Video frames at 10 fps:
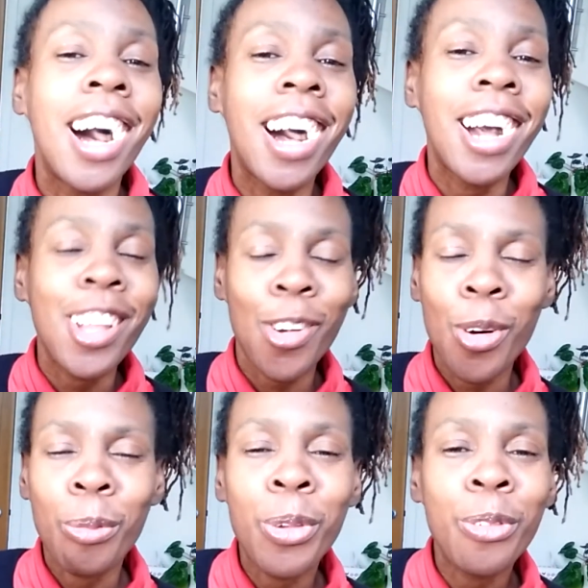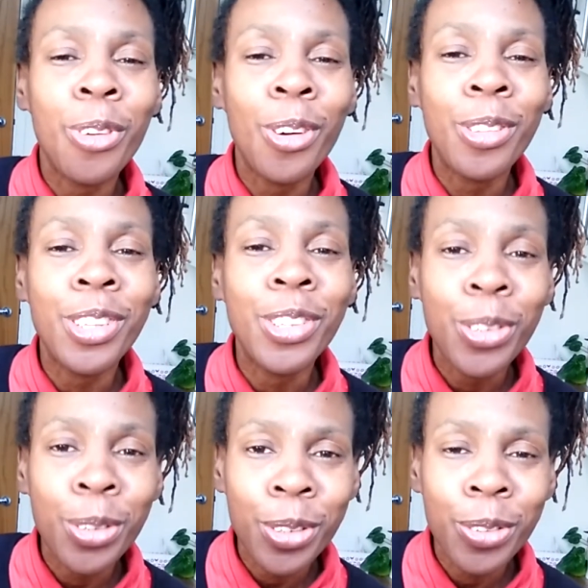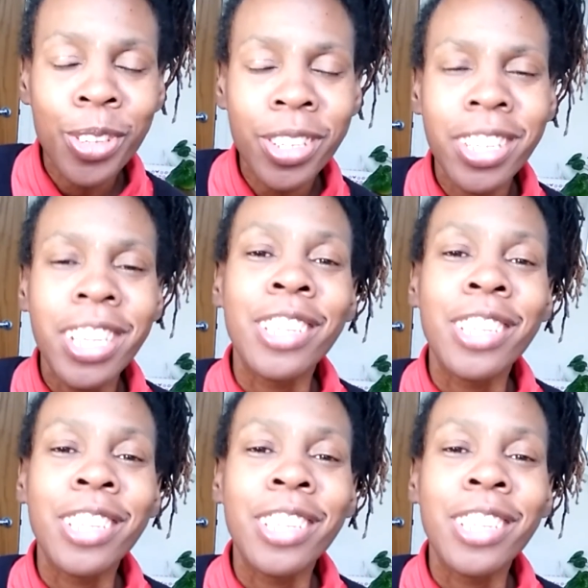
I hope you found this useful.